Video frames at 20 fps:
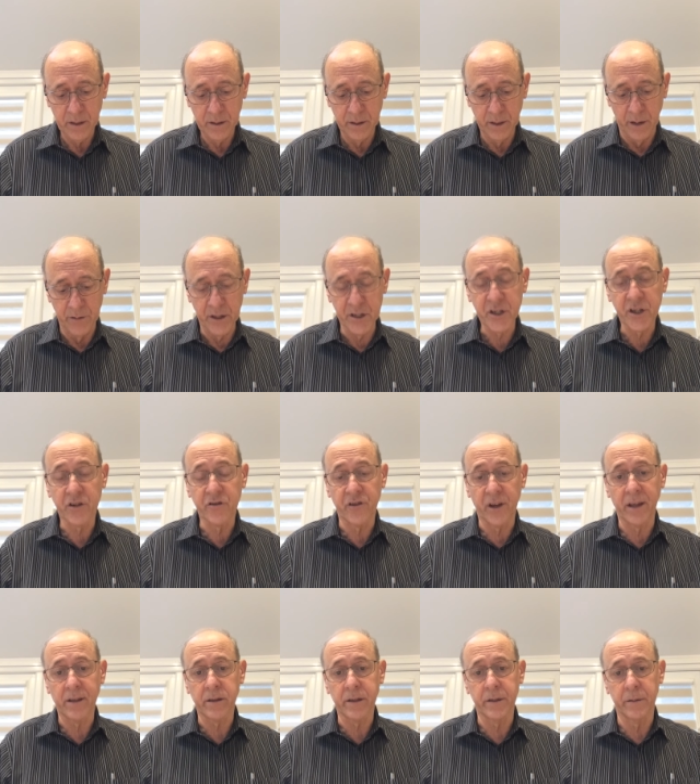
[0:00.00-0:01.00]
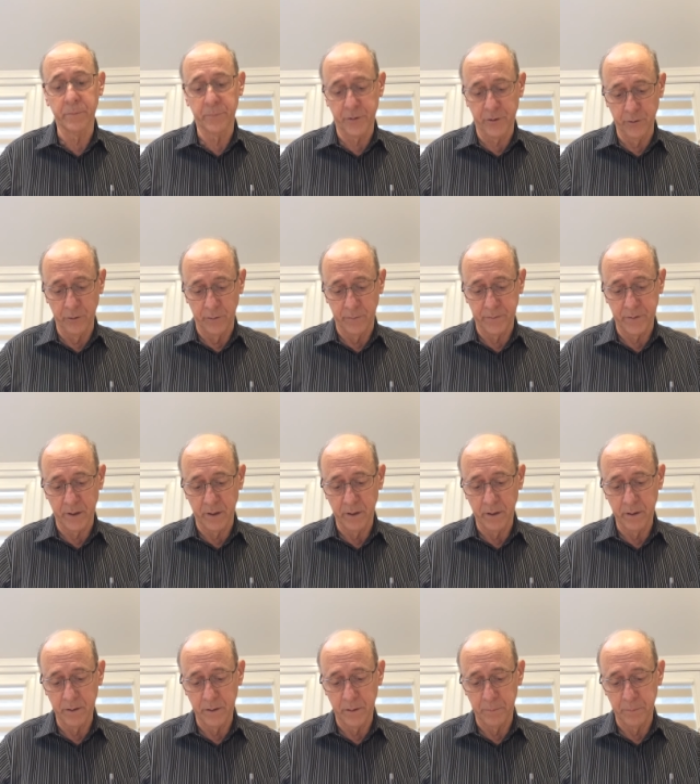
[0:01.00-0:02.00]
Now, this greatly improved
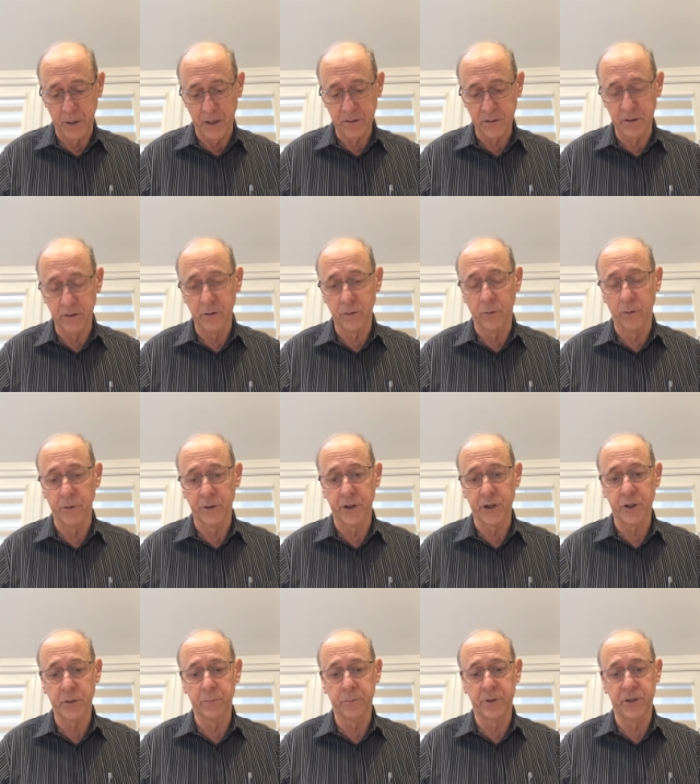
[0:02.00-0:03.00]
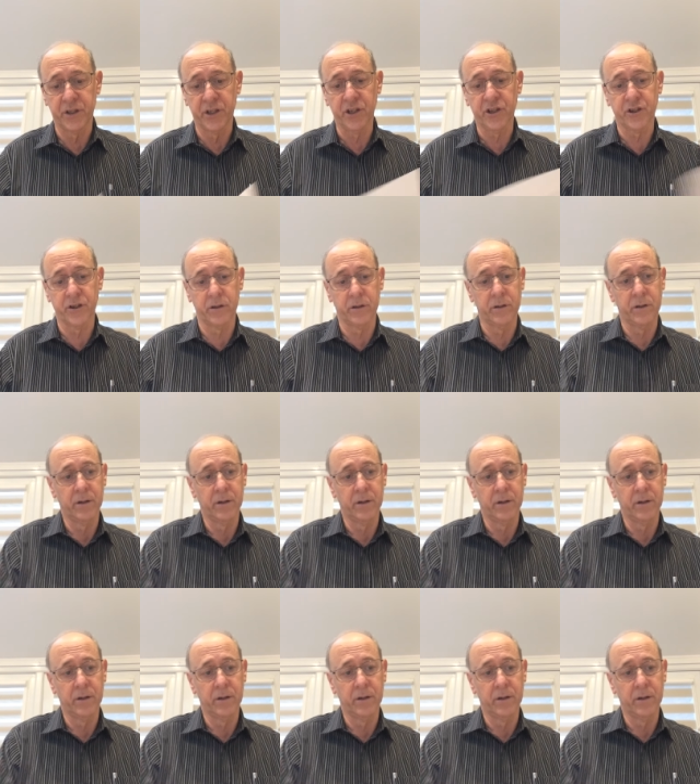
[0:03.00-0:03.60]
the burdened owner's position.